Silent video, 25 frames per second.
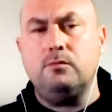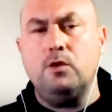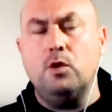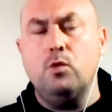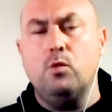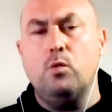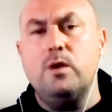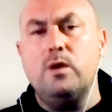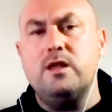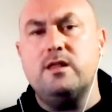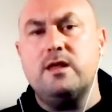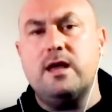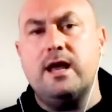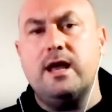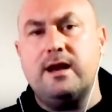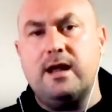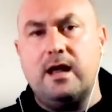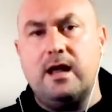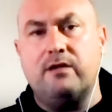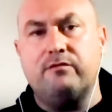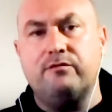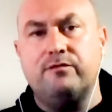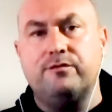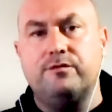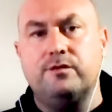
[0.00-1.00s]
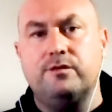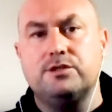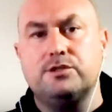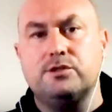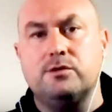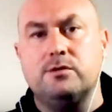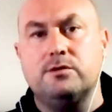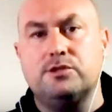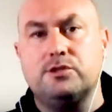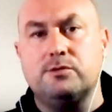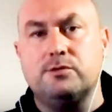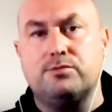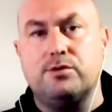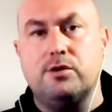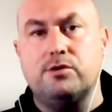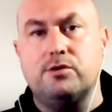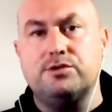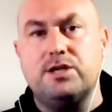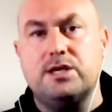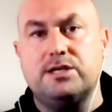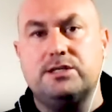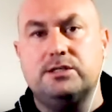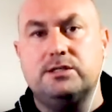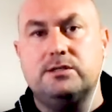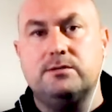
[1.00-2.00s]
We then have some
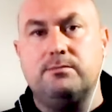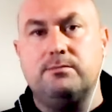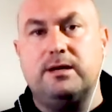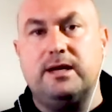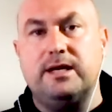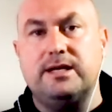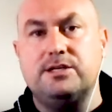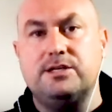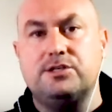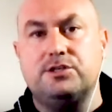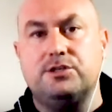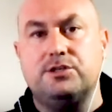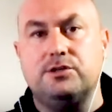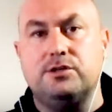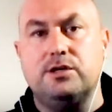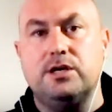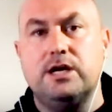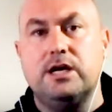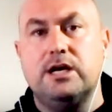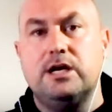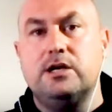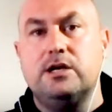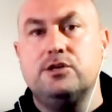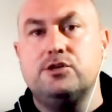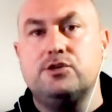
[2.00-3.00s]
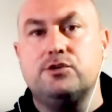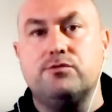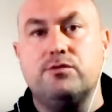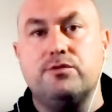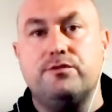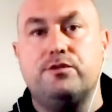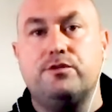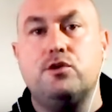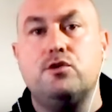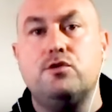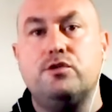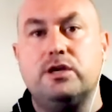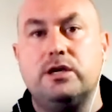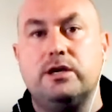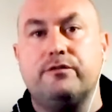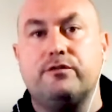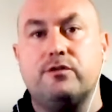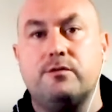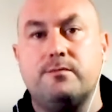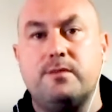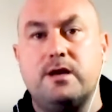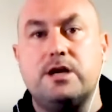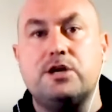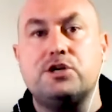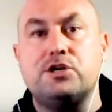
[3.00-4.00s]
processes in place to review the
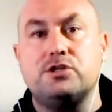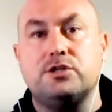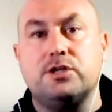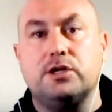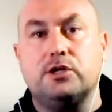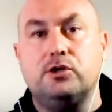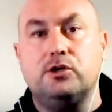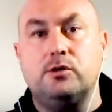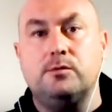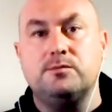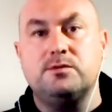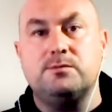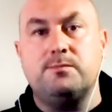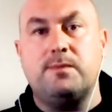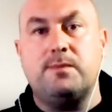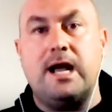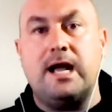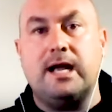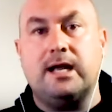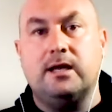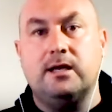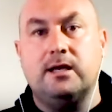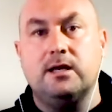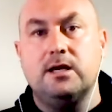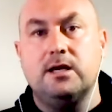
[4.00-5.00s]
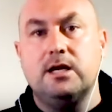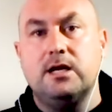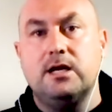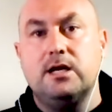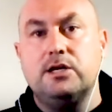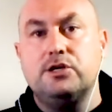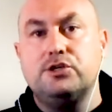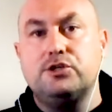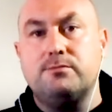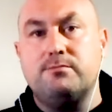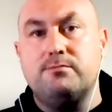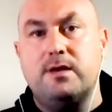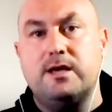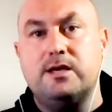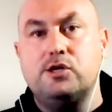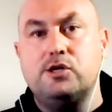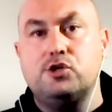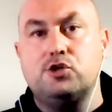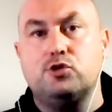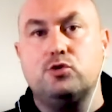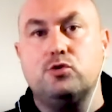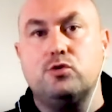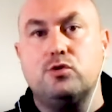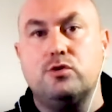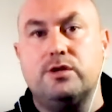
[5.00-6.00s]
information that comes back to make
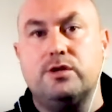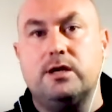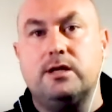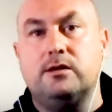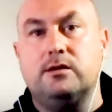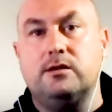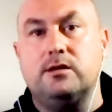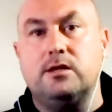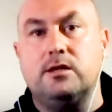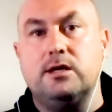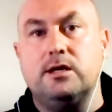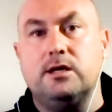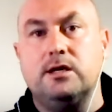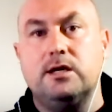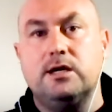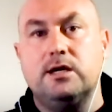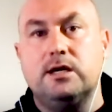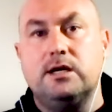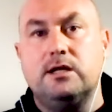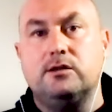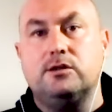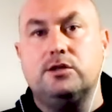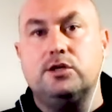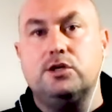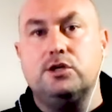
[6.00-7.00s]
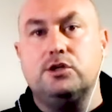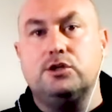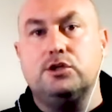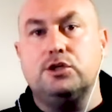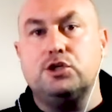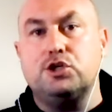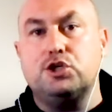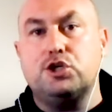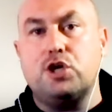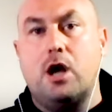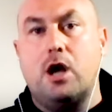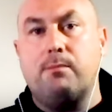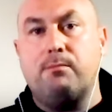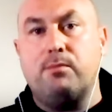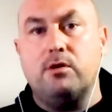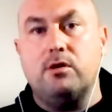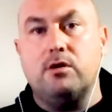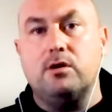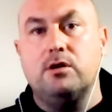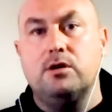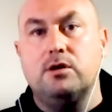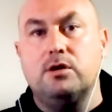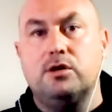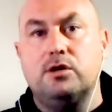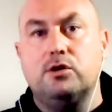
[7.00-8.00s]
sure that the
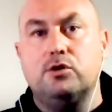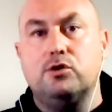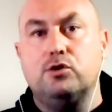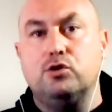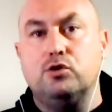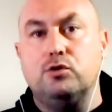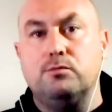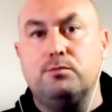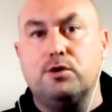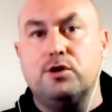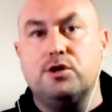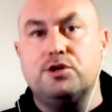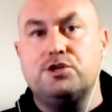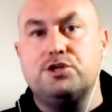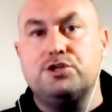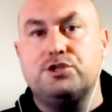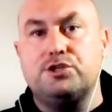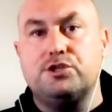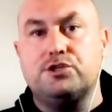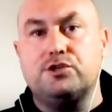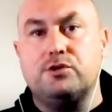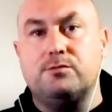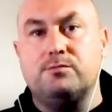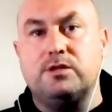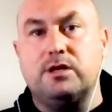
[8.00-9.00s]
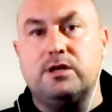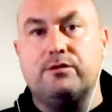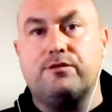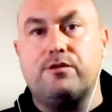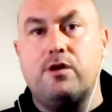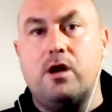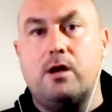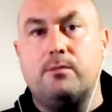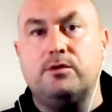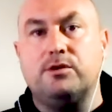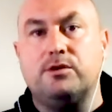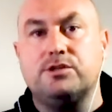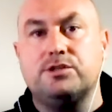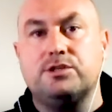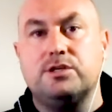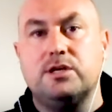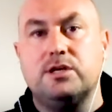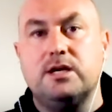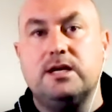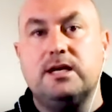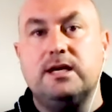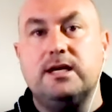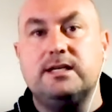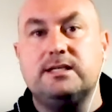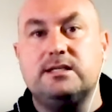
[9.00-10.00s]
shopper who purchases something from us
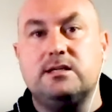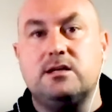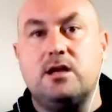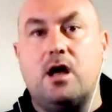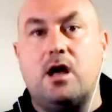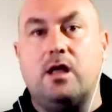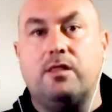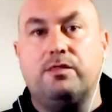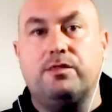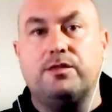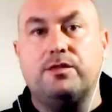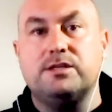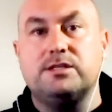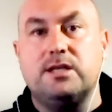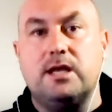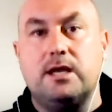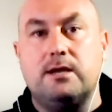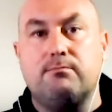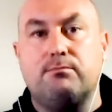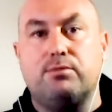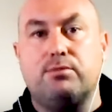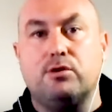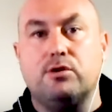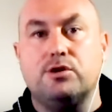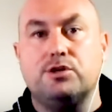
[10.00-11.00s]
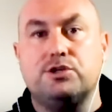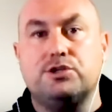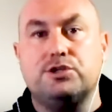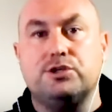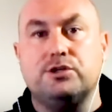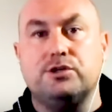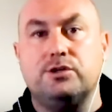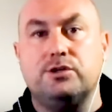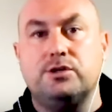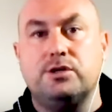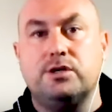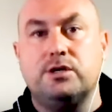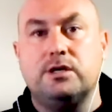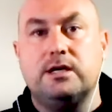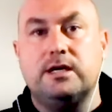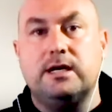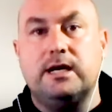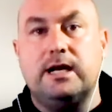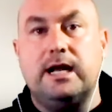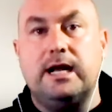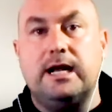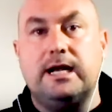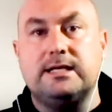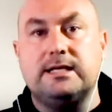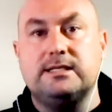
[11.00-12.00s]
is not the same person
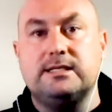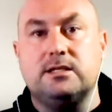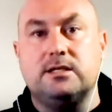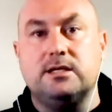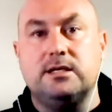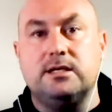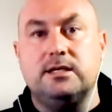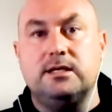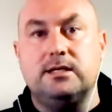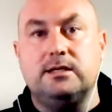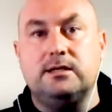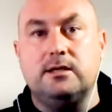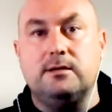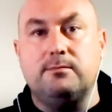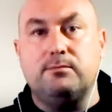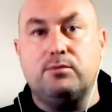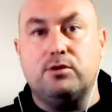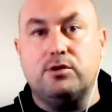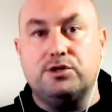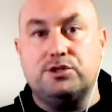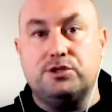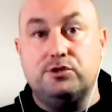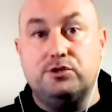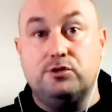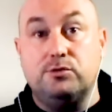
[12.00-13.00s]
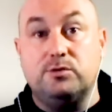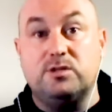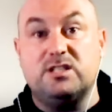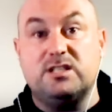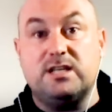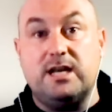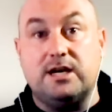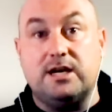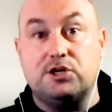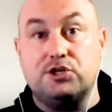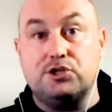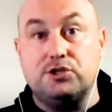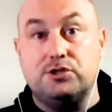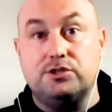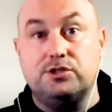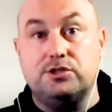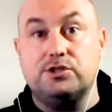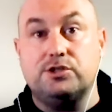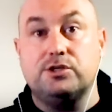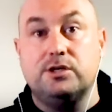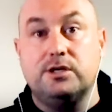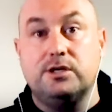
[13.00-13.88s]
as the person who is sanctioned.